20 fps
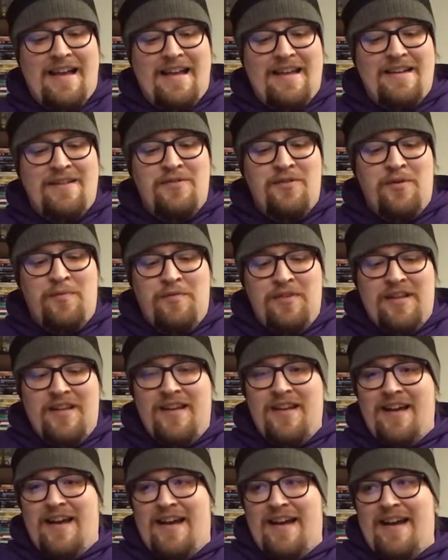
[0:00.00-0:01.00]

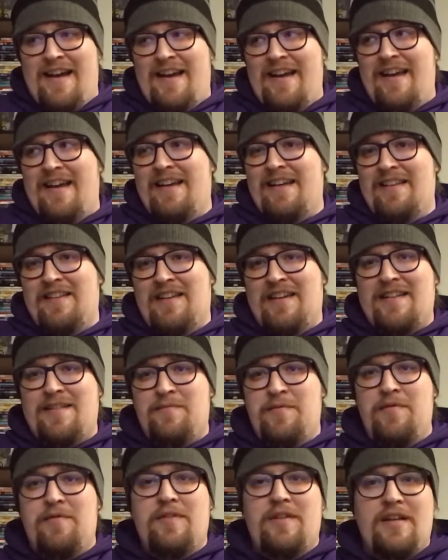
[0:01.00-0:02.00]
Normally, I like to
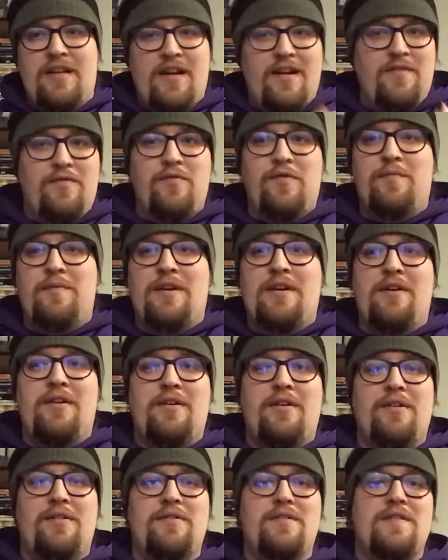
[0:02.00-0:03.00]
be really careful with my
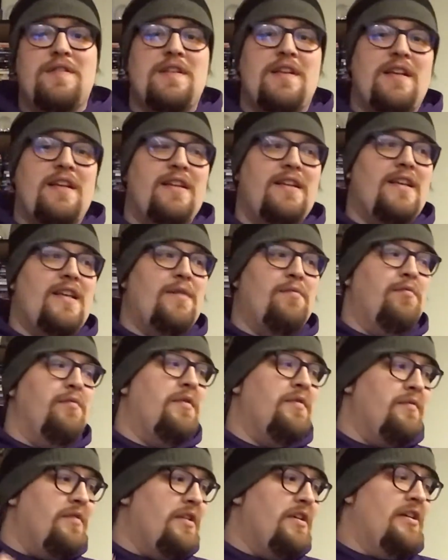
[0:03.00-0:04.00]
yo-yos and keep them
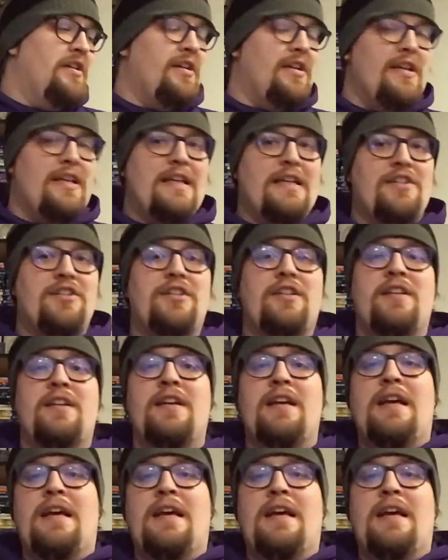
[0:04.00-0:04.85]
in really good condition,